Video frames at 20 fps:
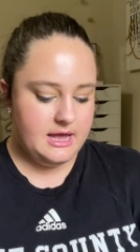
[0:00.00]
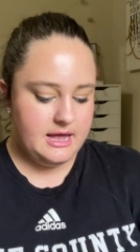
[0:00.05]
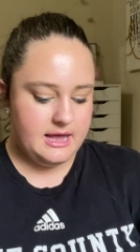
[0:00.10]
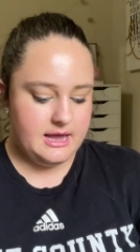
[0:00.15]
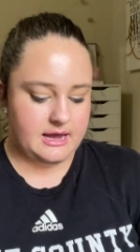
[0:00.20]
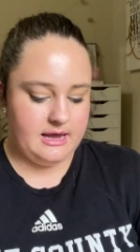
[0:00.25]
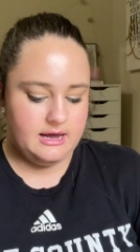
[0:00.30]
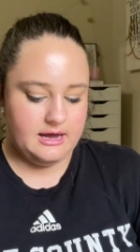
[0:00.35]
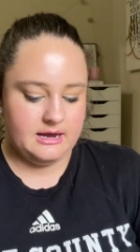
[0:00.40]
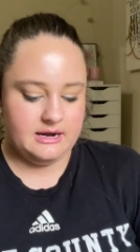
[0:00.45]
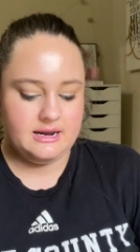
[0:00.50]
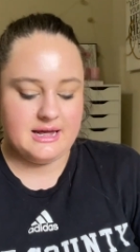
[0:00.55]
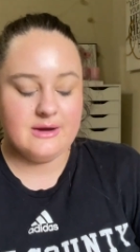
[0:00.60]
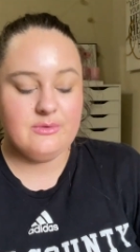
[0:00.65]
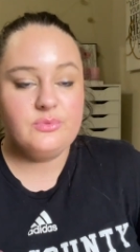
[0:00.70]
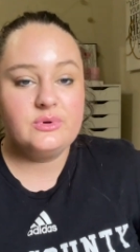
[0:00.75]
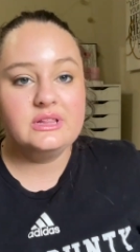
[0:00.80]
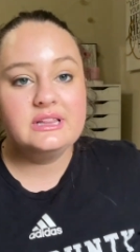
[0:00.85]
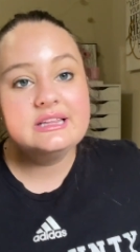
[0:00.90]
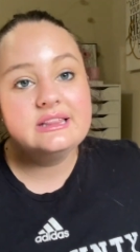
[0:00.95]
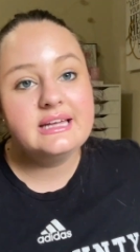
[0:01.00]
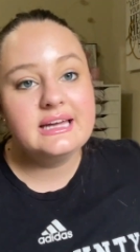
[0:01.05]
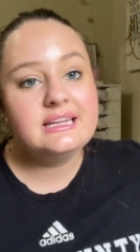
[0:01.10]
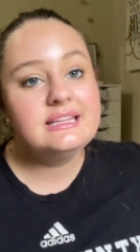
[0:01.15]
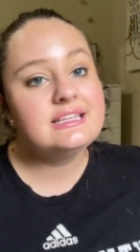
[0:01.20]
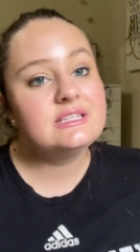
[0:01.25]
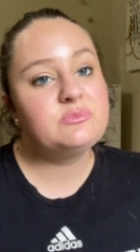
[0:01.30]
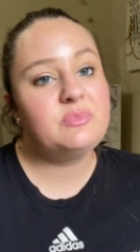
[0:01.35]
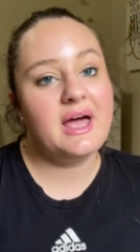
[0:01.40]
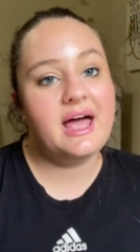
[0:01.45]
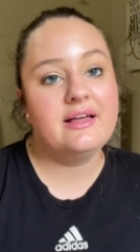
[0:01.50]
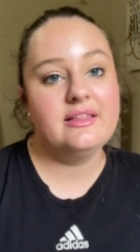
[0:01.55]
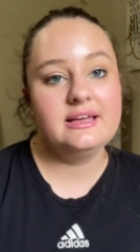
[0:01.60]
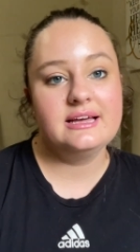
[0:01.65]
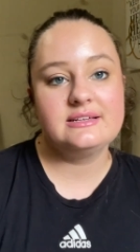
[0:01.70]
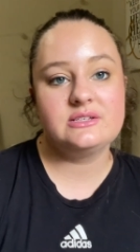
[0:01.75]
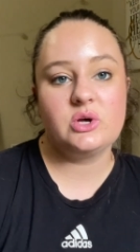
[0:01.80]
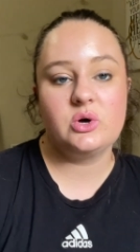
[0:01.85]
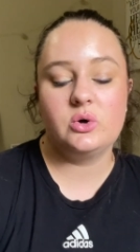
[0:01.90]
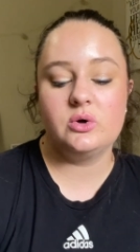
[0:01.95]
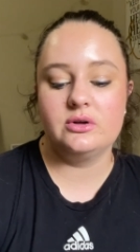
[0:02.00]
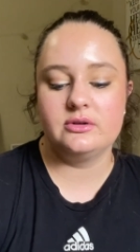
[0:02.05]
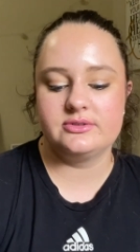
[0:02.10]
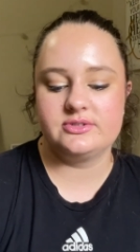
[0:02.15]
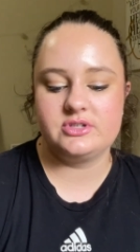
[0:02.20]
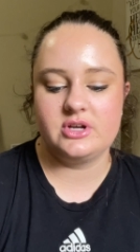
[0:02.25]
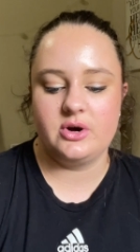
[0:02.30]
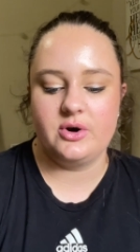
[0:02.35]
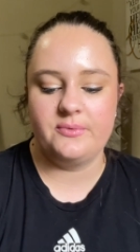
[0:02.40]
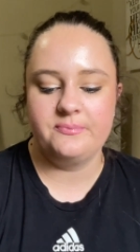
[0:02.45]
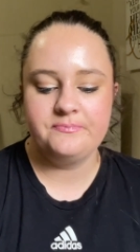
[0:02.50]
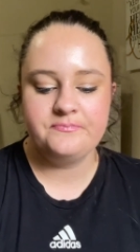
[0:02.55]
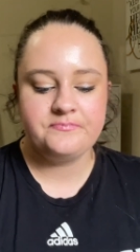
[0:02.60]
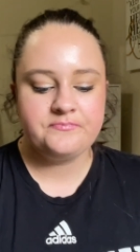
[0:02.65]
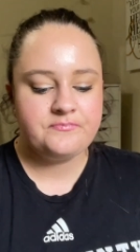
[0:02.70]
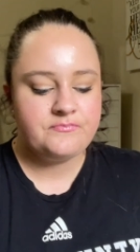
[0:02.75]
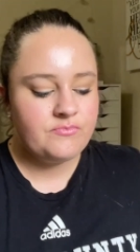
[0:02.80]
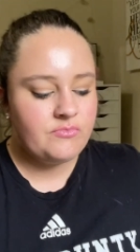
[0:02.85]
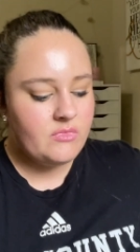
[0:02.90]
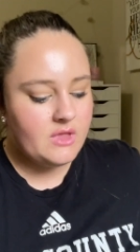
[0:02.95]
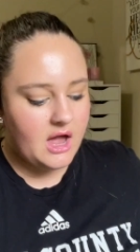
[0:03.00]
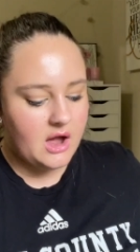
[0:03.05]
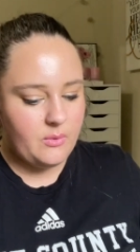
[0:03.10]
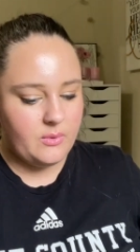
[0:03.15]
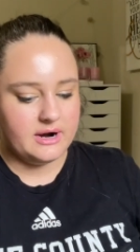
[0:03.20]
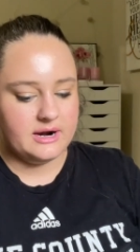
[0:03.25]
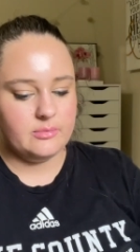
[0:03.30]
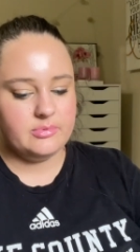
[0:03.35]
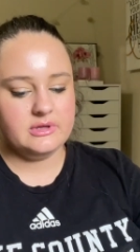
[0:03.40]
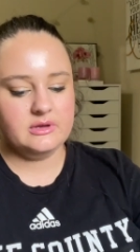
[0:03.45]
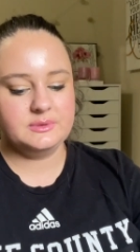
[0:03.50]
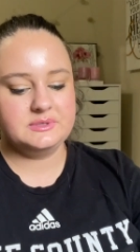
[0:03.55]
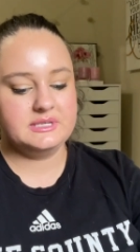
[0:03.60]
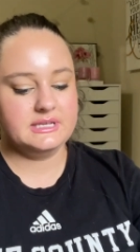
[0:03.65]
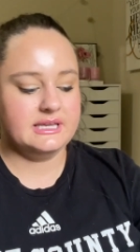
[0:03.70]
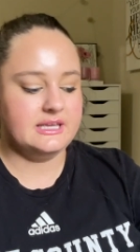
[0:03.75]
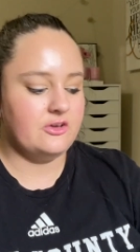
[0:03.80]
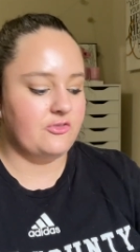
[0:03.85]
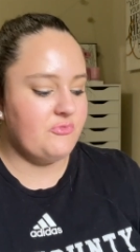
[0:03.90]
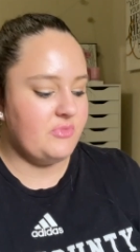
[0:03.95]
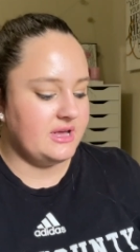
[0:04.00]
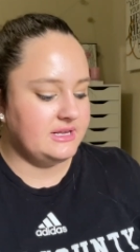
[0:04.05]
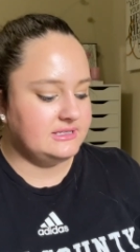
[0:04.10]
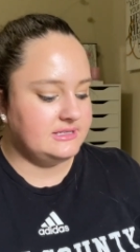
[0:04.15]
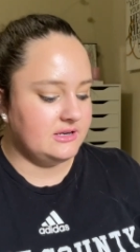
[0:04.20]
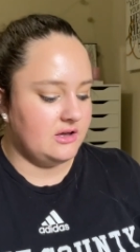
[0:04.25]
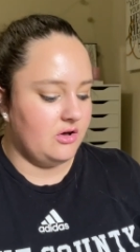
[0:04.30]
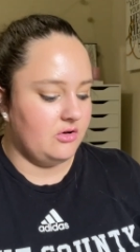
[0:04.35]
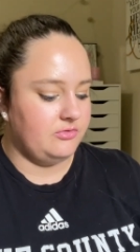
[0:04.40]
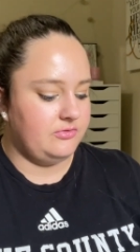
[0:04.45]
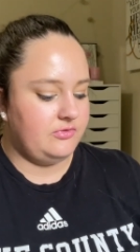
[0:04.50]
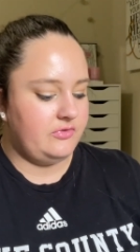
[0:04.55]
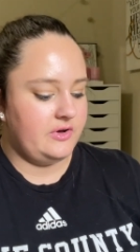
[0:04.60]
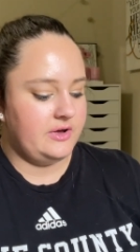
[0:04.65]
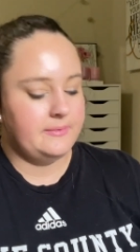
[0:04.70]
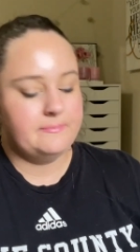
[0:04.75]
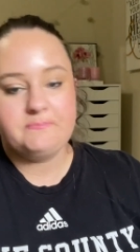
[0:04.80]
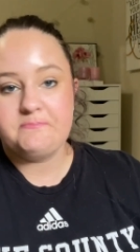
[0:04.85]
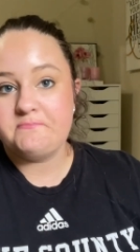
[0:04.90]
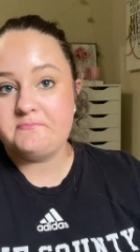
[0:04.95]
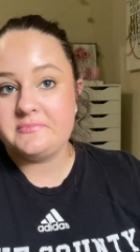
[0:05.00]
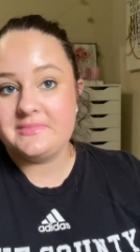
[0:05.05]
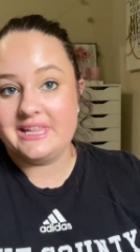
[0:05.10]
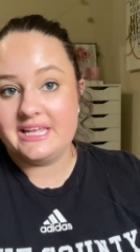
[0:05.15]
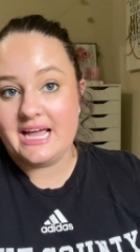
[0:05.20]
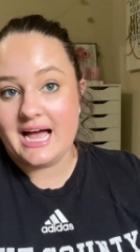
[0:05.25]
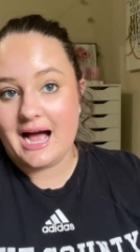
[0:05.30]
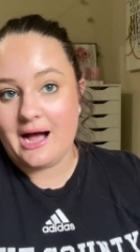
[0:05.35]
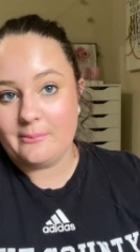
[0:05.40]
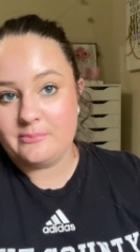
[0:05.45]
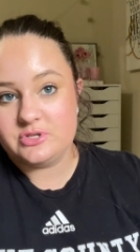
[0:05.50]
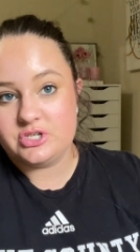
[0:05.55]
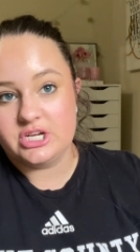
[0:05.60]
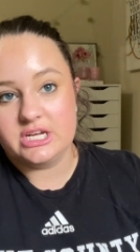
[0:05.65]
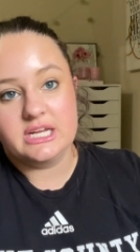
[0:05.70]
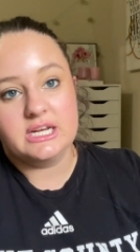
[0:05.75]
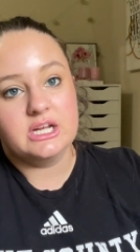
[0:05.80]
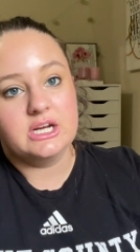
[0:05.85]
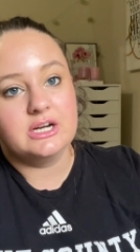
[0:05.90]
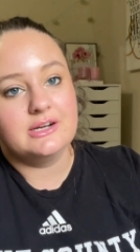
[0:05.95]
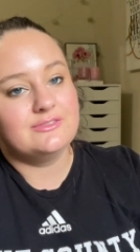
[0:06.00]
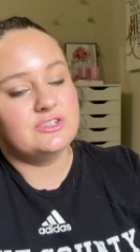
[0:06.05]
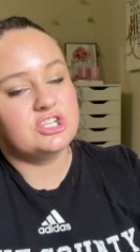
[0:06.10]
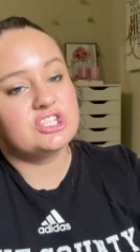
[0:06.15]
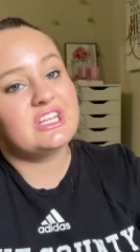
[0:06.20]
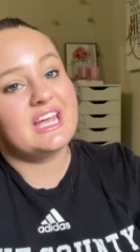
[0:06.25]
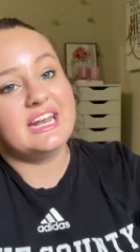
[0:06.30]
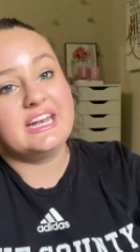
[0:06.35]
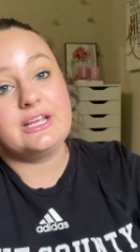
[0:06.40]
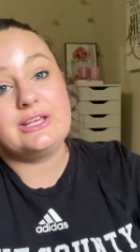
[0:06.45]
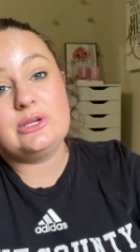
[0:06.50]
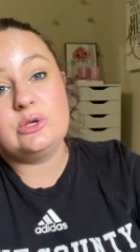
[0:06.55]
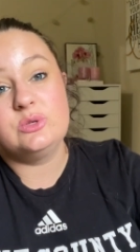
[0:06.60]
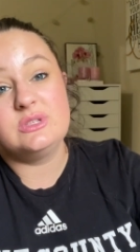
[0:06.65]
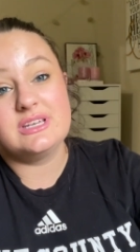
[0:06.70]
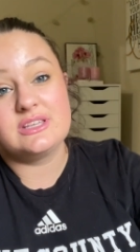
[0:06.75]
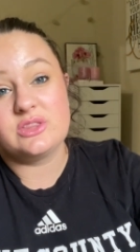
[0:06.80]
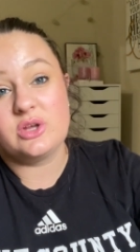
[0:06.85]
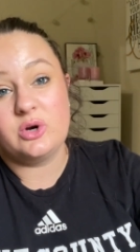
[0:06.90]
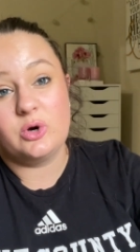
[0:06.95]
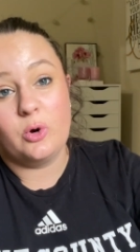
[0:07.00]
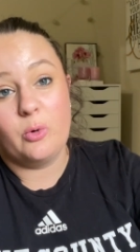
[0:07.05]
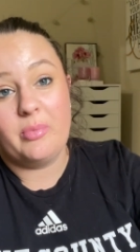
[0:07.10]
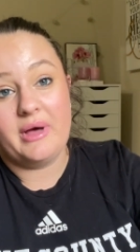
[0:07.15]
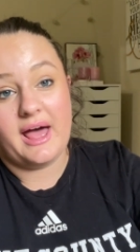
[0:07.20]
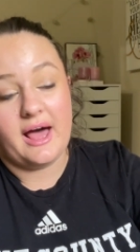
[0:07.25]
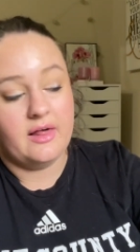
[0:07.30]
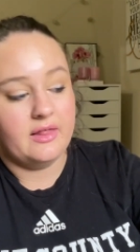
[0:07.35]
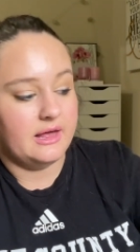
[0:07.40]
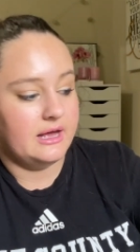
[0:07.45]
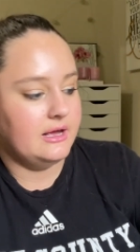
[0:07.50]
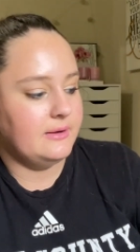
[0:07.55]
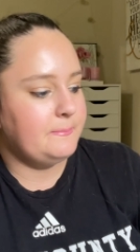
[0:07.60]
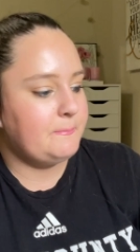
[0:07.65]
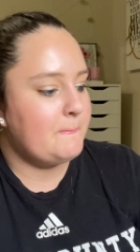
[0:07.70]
And I really like this palette as a whole. So I want to be able to give myself the option of just kind of using the whole palette.